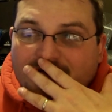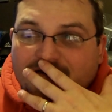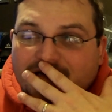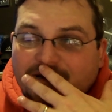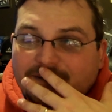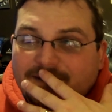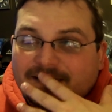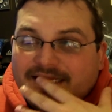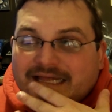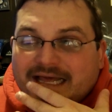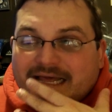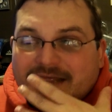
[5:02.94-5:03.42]

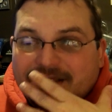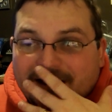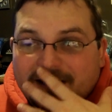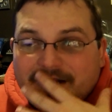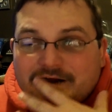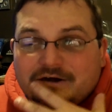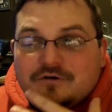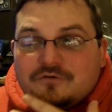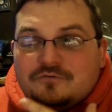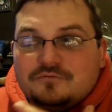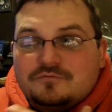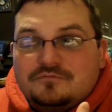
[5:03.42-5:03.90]
I mean,
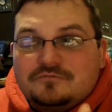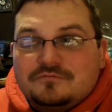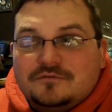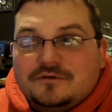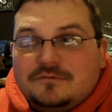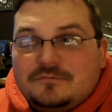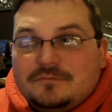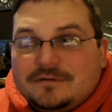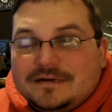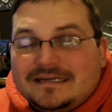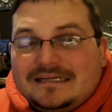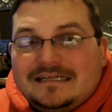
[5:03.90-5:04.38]
they are
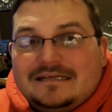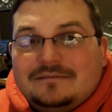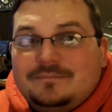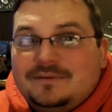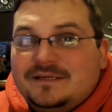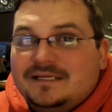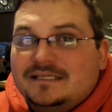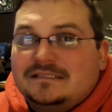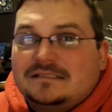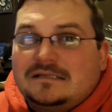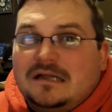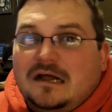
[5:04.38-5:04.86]
really
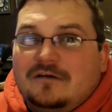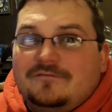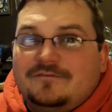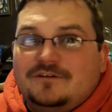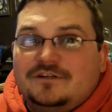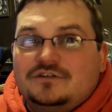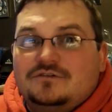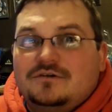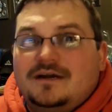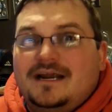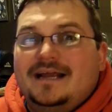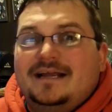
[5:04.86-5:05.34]
pissed off
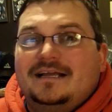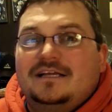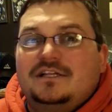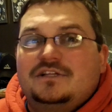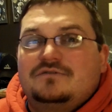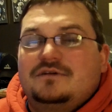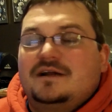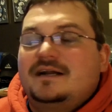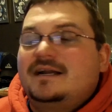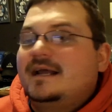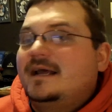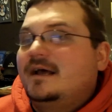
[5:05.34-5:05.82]
at
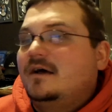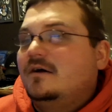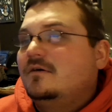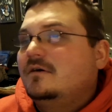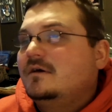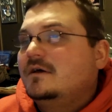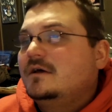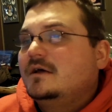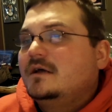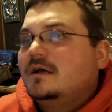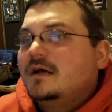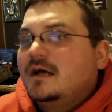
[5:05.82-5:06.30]
dragons right now.
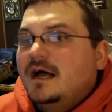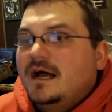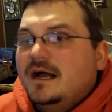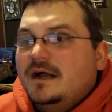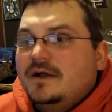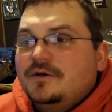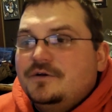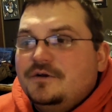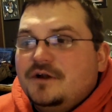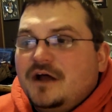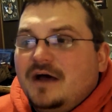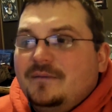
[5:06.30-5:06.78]

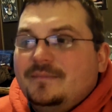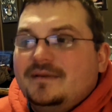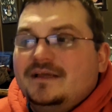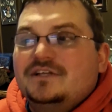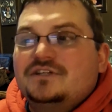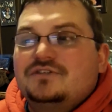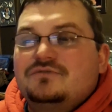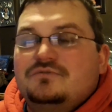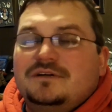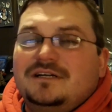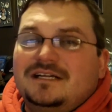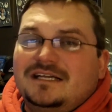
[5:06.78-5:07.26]
Konami
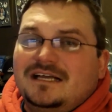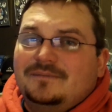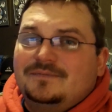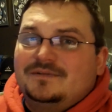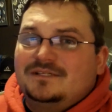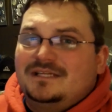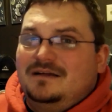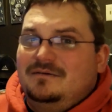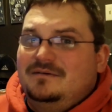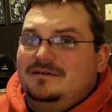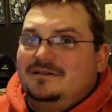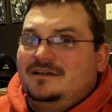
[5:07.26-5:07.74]
is really
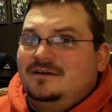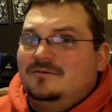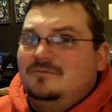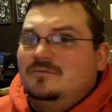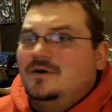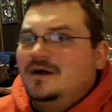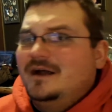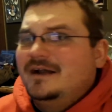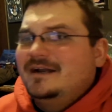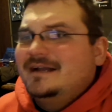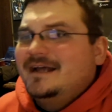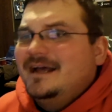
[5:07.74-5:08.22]
upset with them
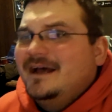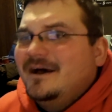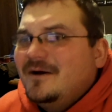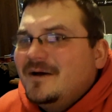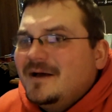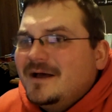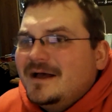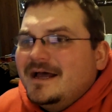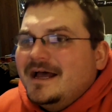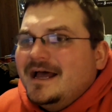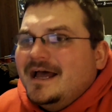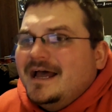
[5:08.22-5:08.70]
right
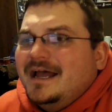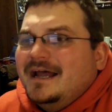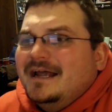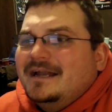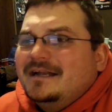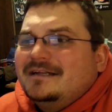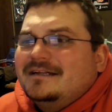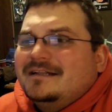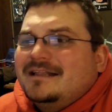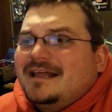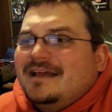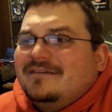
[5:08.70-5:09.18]
now,
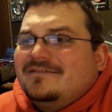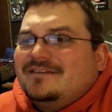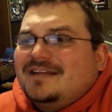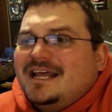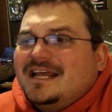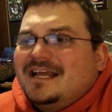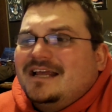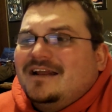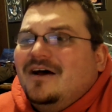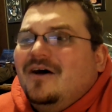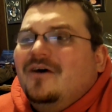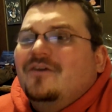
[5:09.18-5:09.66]
and they've
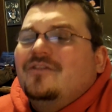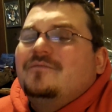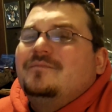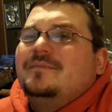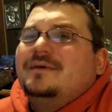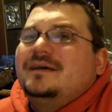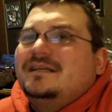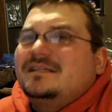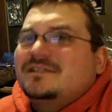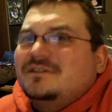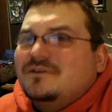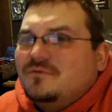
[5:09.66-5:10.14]
taken all the
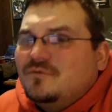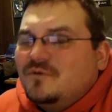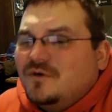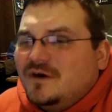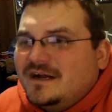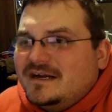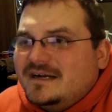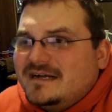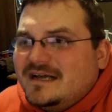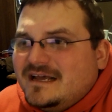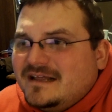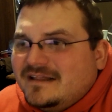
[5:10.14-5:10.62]
bigs to
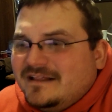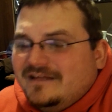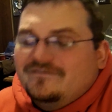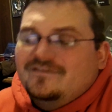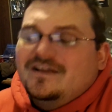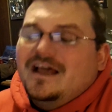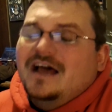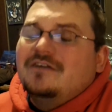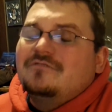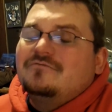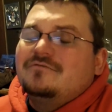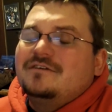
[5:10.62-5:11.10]
1.
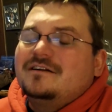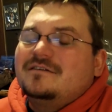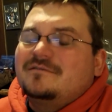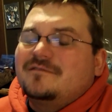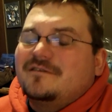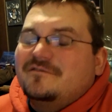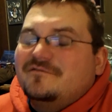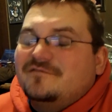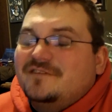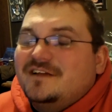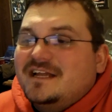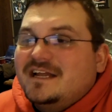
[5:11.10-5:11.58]
They've gotten rid of
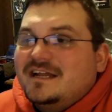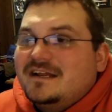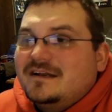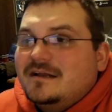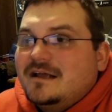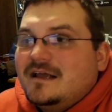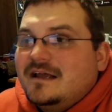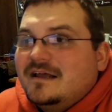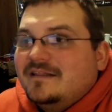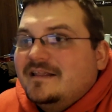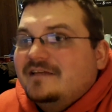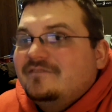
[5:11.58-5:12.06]
Ravine.